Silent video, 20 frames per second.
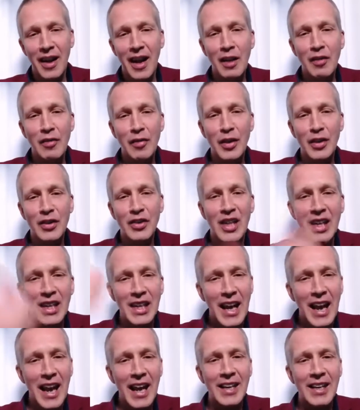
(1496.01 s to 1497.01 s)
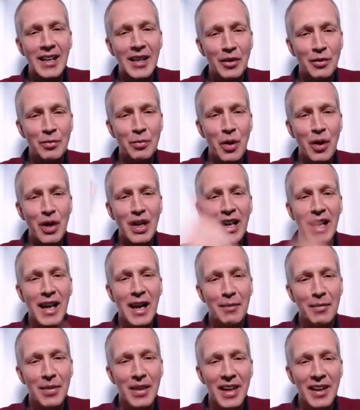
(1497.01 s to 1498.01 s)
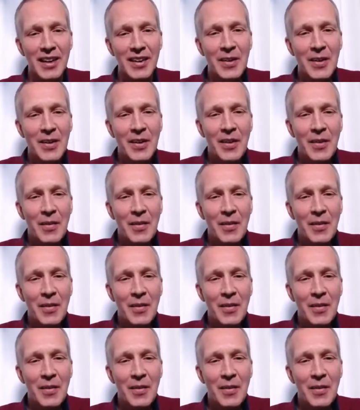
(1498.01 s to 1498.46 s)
Unfortunately, handy is working up there.